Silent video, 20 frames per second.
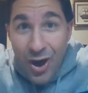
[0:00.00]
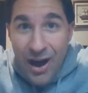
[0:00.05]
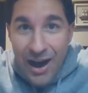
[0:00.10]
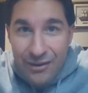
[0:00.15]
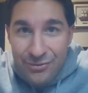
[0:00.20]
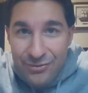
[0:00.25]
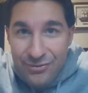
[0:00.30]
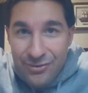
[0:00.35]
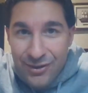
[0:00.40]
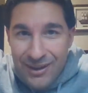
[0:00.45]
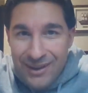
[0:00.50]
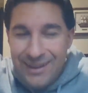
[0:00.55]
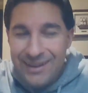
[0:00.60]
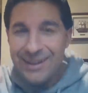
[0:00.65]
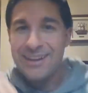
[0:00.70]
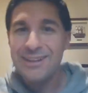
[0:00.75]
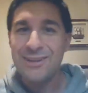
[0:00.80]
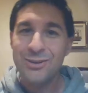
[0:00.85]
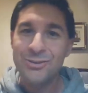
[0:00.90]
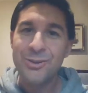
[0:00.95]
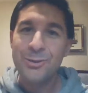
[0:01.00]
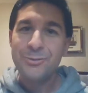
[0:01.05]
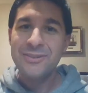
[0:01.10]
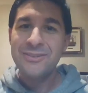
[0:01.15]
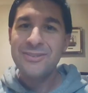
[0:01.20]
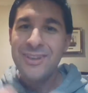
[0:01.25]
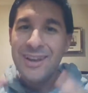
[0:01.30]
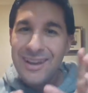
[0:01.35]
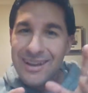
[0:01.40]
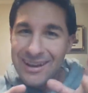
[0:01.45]
off. And you'll
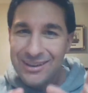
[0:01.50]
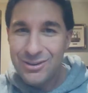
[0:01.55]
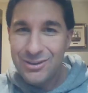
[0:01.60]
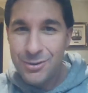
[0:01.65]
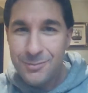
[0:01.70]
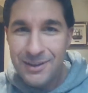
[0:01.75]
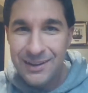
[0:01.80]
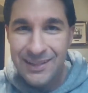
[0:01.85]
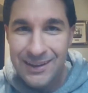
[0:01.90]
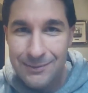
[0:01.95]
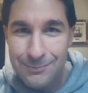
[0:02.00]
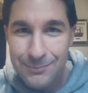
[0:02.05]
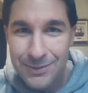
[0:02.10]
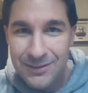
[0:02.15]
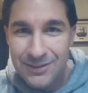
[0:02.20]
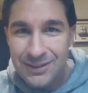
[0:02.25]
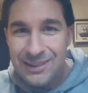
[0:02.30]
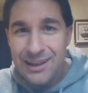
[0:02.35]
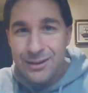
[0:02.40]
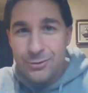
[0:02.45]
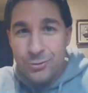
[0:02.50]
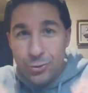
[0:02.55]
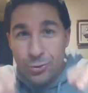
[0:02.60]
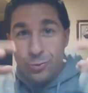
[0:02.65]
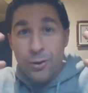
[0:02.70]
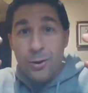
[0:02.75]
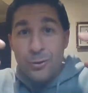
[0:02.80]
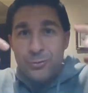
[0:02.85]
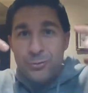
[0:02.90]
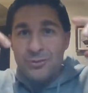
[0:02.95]
notice a cumulonimbus cloud
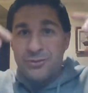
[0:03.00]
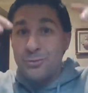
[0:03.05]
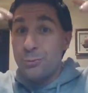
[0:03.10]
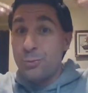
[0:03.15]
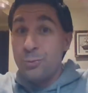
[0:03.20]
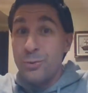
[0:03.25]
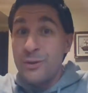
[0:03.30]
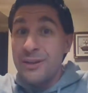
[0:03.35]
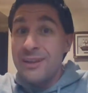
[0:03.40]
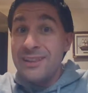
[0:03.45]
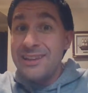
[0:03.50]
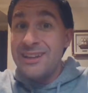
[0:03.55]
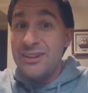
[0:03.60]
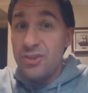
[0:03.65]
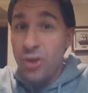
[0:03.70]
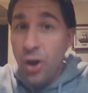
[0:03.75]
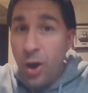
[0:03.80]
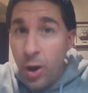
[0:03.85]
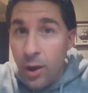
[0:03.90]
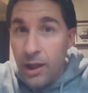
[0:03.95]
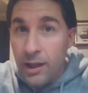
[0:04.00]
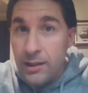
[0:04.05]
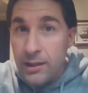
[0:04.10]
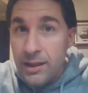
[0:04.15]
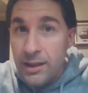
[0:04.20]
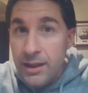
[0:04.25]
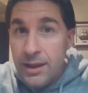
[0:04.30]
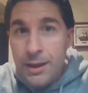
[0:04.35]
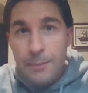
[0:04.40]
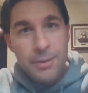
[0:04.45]
grows really
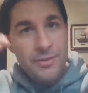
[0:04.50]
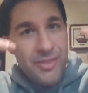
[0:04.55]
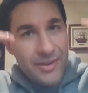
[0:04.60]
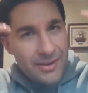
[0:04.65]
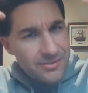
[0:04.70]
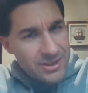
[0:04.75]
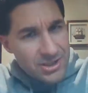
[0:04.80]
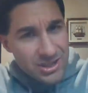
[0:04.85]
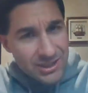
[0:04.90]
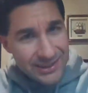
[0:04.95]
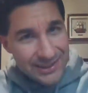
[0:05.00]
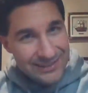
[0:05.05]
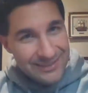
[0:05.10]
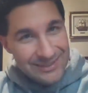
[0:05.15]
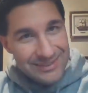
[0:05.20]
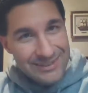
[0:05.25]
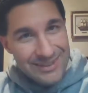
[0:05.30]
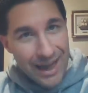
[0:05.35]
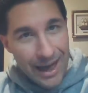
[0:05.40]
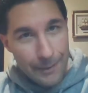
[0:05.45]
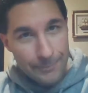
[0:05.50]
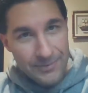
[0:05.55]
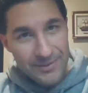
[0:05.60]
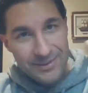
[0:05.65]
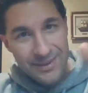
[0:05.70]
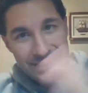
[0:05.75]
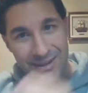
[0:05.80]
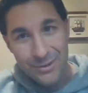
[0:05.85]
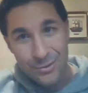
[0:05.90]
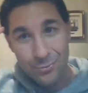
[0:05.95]
tall, but then eventually it stops
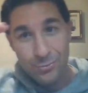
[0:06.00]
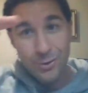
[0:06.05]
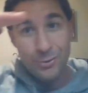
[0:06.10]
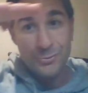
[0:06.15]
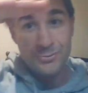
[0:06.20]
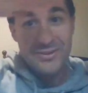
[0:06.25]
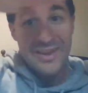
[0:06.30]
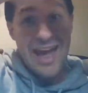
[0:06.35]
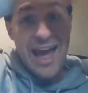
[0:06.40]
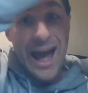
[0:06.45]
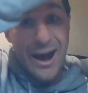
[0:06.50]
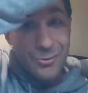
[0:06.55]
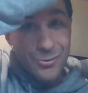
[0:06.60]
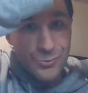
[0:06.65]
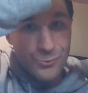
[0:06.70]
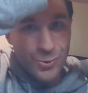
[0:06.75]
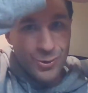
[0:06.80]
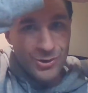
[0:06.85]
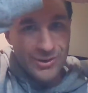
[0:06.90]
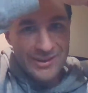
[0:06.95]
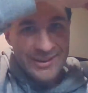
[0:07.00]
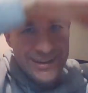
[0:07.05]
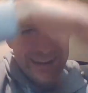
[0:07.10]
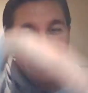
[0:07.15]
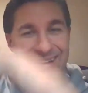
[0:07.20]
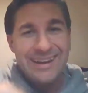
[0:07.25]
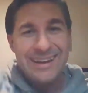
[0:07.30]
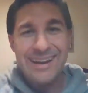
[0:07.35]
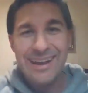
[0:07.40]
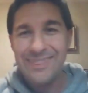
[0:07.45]
and it grows outward.
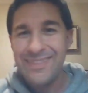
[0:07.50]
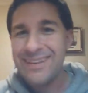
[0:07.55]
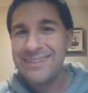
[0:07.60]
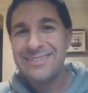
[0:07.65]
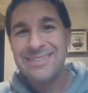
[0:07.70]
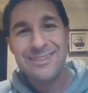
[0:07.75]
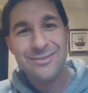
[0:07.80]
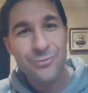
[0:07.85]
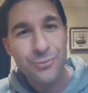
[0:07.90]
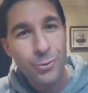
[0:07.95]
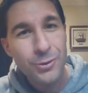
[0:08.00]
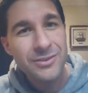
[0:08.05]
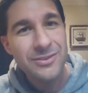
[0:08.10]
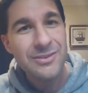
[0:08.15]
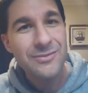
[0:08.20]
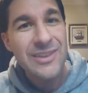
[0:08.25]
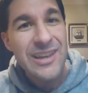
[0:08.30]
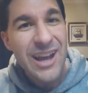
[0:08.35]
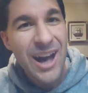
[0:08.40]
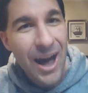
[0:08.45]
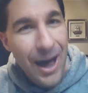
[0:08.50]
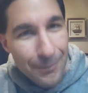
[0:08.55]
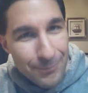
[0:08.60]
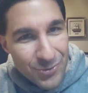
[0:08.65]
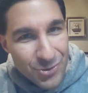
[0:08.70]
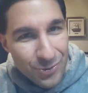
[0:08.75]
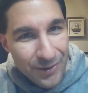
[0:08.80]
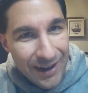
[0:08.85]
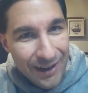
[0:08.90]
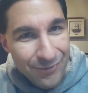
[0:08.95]
And that's the force of the
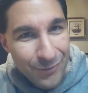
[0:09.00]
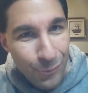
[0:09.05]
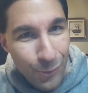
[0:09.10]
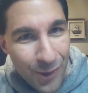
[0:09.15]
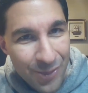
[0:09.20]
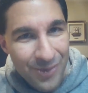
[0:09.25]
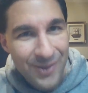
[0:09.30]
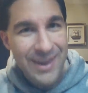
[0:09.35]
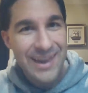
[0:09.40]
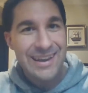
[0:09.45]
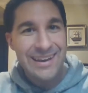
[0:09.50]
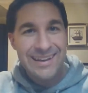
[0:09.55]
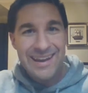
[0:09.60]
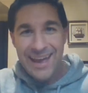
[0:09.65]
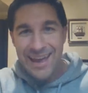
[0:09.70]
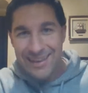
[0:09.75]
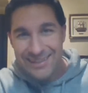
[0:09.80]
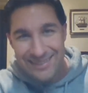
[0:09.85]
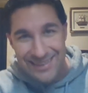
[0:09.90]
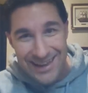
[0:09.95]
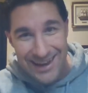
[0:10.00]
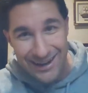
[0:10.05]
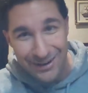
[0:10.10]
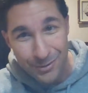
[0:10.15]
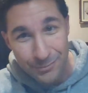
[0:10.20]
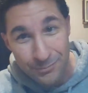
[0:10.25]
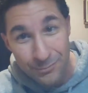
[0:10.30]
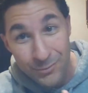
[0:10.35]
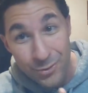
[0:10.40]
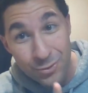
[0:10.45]
updraft within it. As the
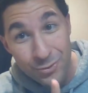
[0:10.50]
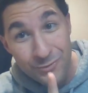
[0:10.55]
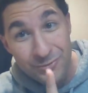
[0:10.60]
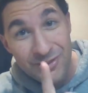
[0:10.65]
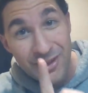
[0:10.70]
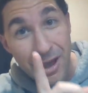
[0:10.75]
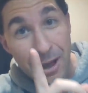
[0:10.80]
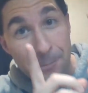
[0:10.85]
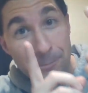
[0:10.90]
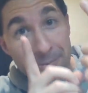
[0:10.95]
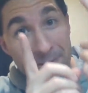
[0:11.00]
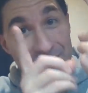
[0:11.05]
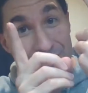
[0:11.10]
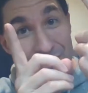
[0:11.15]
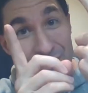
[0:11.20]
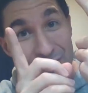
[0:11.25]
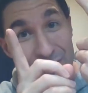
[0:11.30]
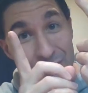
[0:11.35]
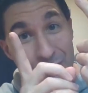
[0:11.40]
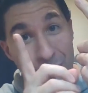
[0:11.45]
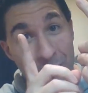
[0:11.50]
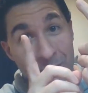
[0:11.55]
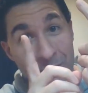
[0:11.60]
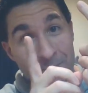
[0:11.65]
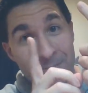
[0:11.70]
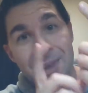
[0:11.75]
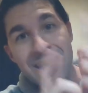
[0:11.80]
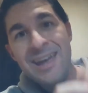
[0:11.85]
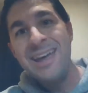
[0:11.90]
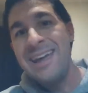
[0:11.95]
air moves up into the
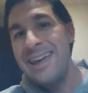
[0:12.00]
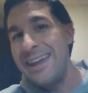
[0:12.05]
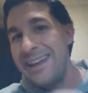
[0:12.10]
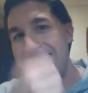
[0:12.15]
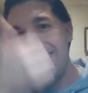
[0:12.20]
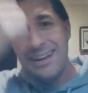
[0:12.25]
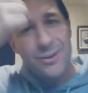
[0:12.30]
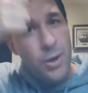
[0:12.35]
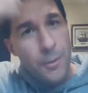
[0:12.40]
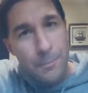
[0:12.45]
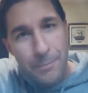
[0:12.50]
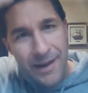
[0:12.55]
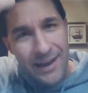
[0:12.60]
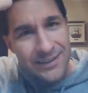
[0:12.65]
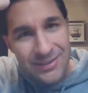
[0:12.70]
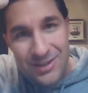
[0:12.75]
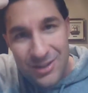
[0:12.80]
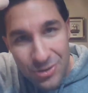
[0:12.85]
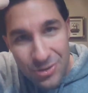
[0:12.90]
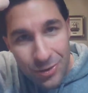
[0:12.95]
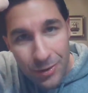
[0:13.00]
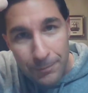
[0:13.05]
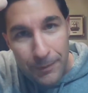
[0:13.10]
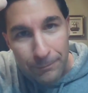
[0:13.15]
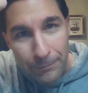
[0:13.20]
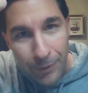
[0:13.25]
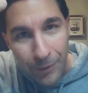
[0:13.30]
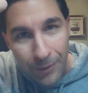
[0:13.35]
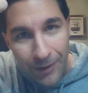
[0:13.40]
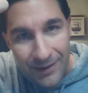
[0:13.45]
storm, it can't go past the
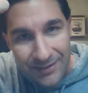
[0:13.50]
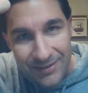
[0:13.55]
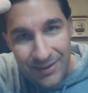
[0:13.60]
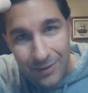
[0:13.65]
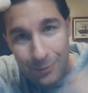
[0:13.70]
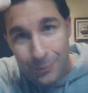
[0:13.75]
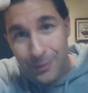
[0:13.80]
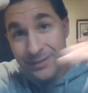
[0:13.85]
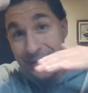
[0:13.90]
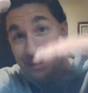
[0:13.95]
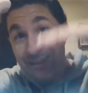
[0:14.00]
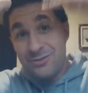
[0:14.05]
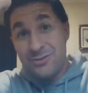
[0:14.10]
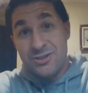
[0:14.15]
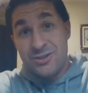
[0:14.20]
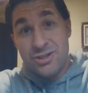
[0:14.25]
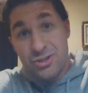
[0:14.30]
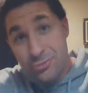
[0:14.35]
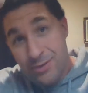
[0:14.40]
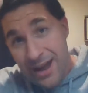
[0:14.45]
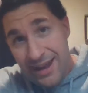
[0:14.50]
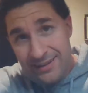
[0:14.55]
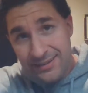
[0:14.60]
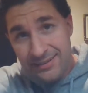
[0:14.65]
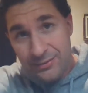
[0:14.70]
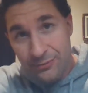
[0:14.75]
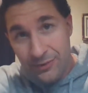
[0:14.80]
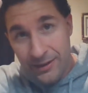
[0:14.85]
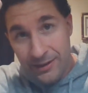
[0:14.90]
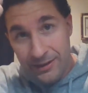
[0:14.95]
tropopause, otherwise it enters the
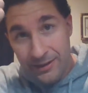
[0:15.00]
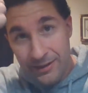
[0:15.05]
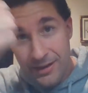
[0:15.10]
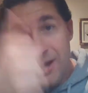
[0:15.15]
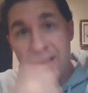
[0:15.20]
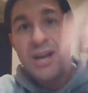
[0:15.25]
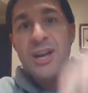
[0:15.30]
stratosphere.